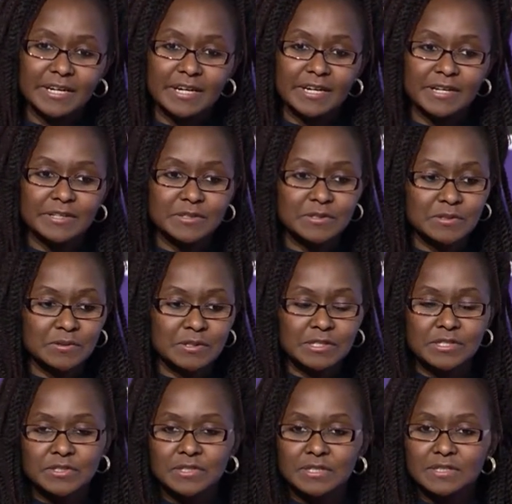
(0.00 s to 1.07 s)
I had to
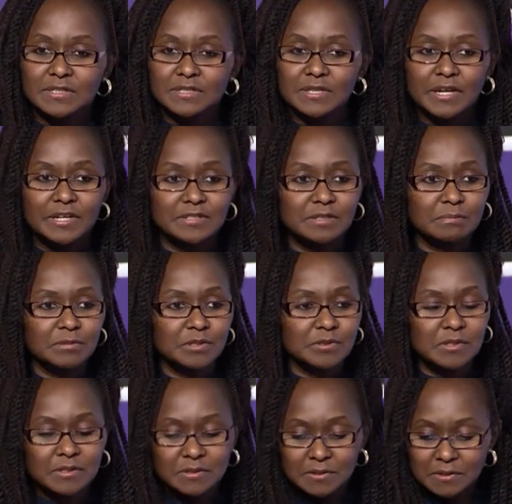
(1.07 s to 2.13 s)
initiate discussion
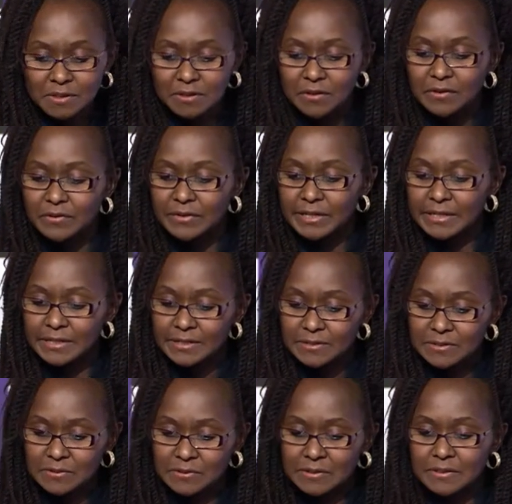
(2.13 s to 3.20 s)
between two local
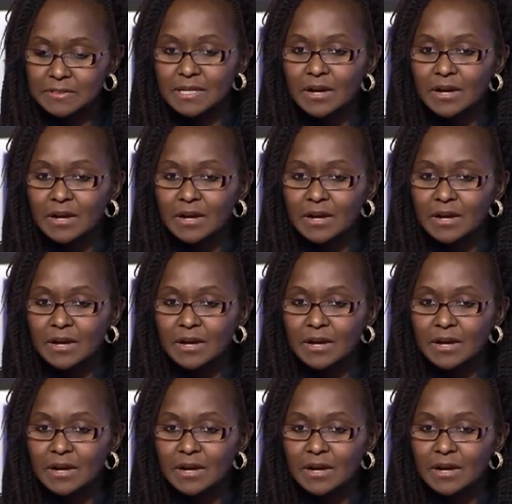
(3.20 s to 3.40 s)
industries.